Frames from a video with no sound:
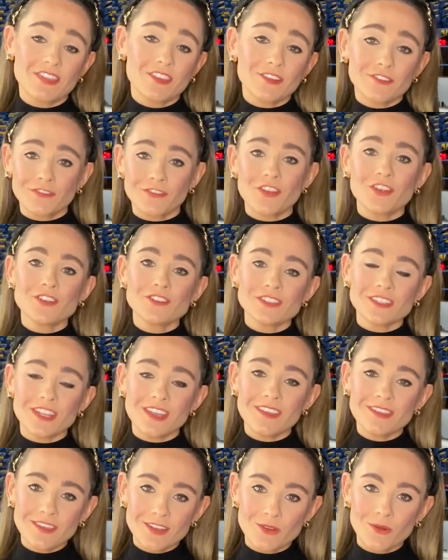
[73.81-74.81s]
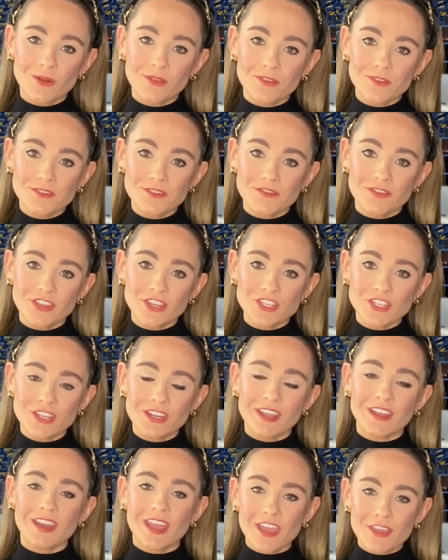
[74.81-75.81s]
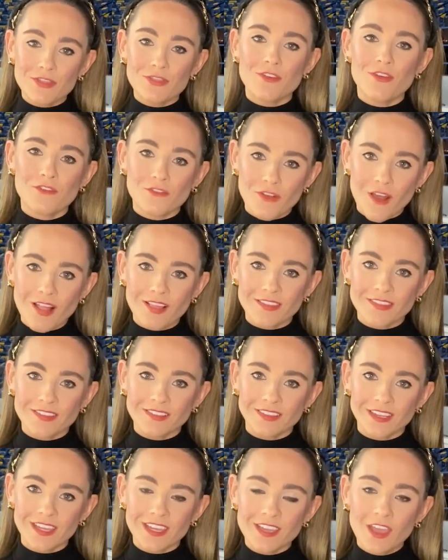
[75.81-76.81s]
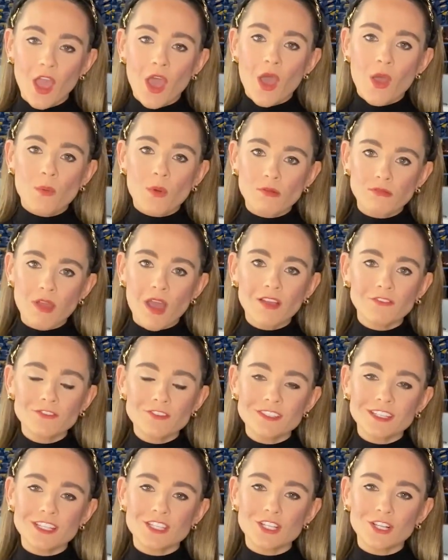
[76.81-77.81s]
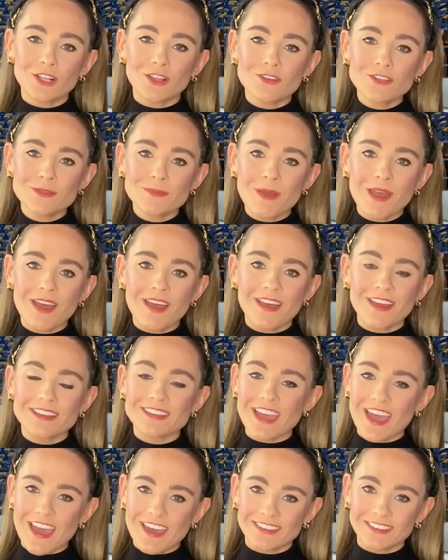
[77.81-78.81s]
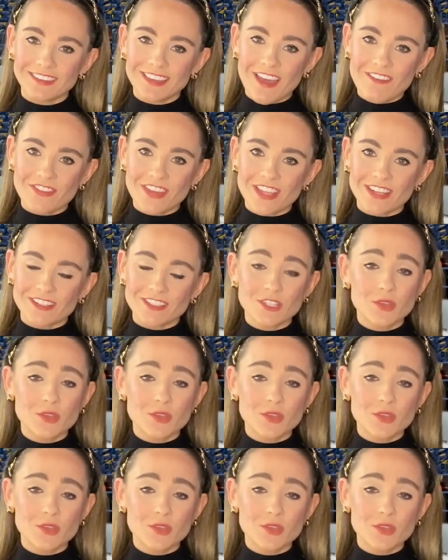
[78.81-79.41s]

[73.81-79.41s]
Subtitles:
They're first in the Northern Division and eighth overall in the league, while Rockford sits close behind at 11.